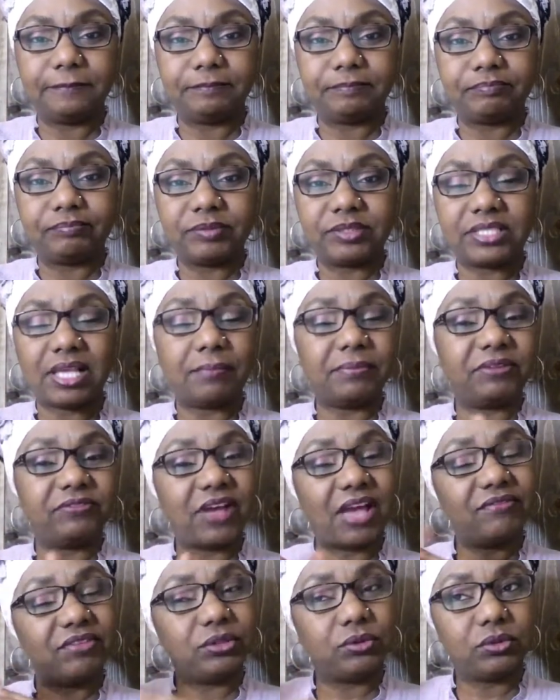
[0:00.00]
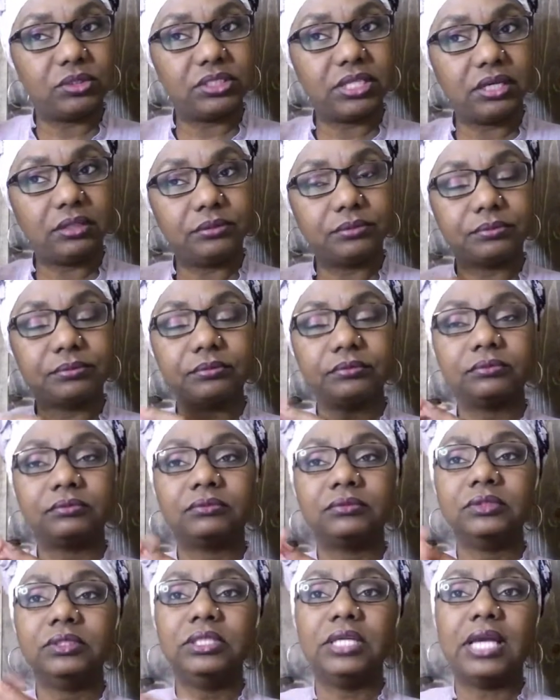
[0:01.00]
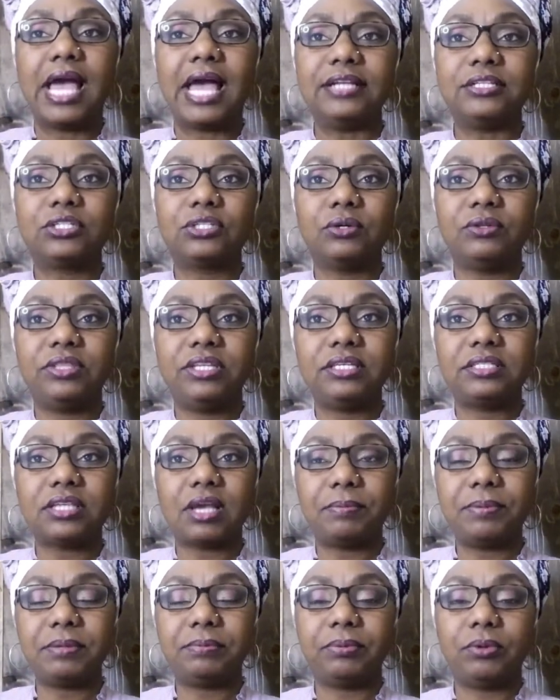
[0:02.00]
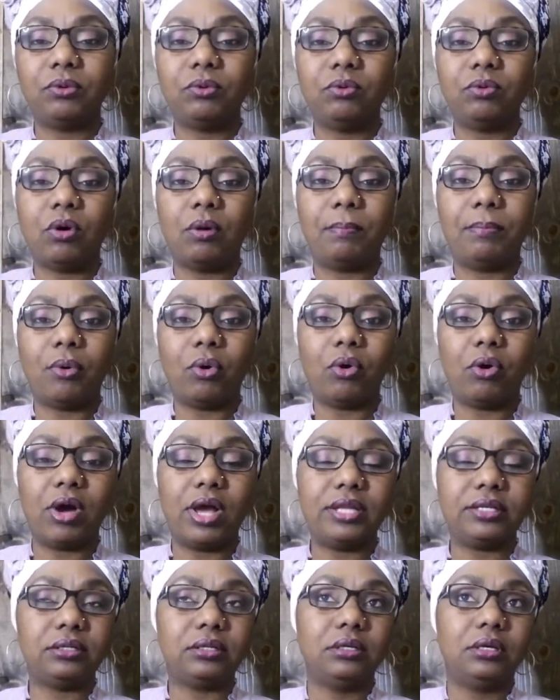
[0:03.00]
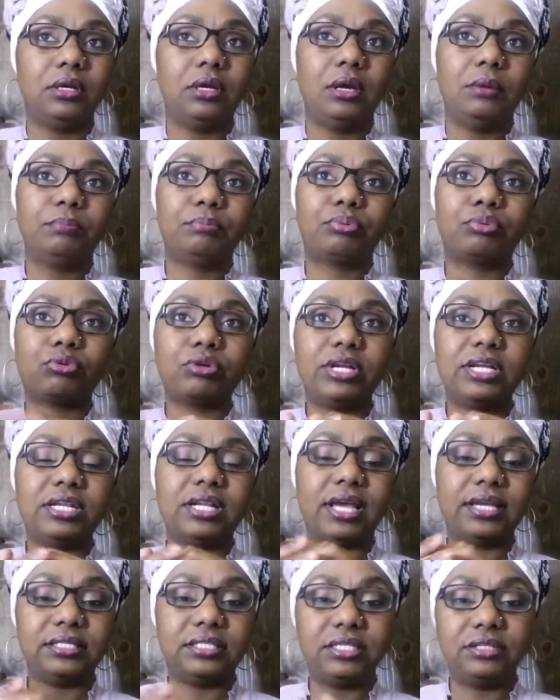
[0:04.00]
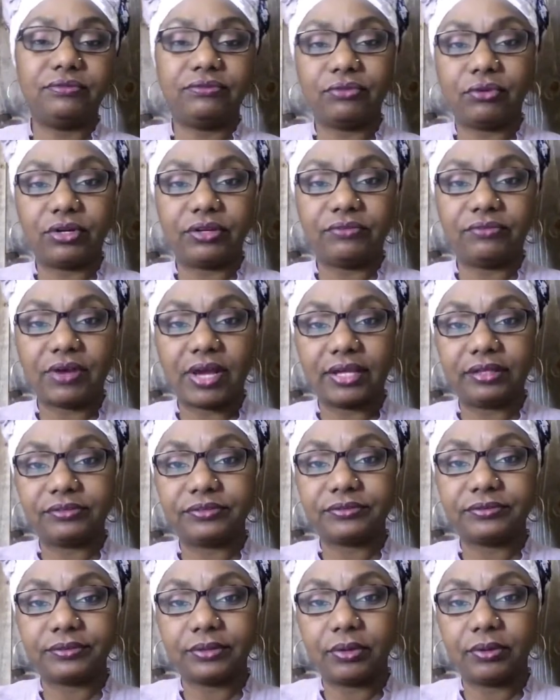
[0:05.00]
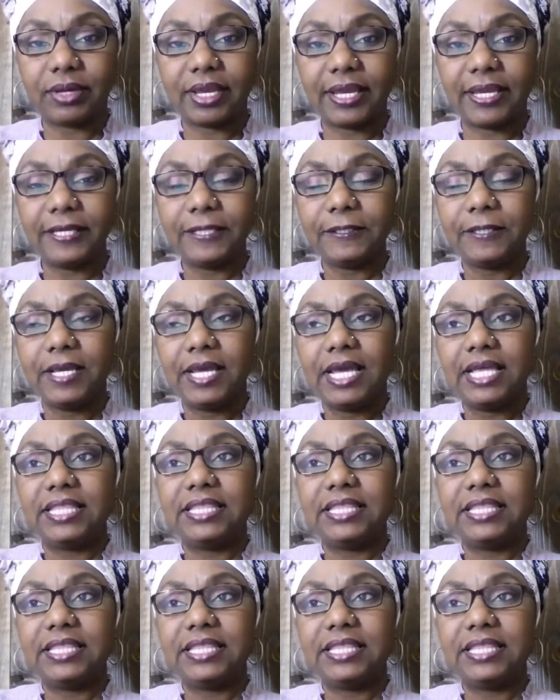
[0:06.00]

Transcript: 75 and older. And so these are people who were born pre 1945. Okay?